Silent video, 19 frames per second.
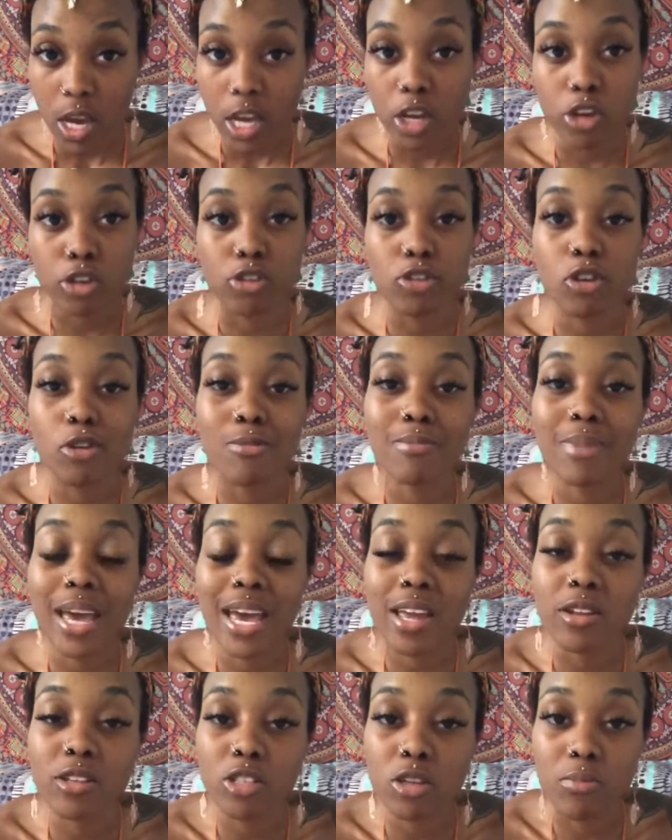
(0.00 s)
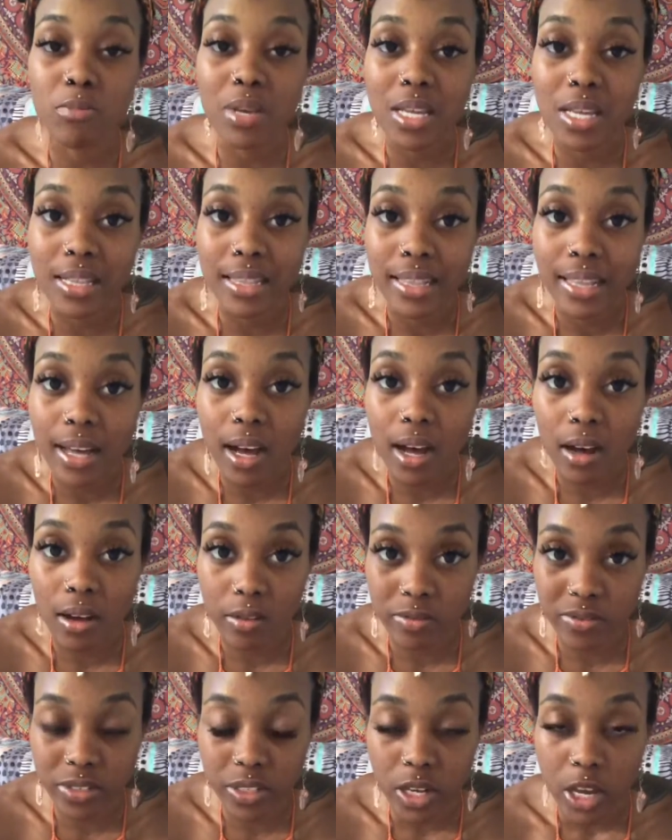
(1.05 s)
because you're made to be
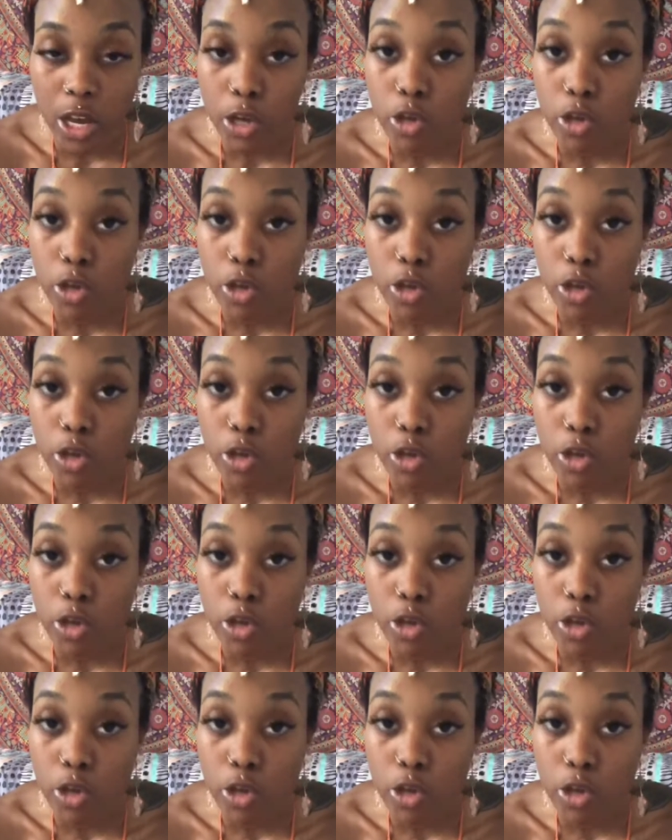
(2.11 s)
loved.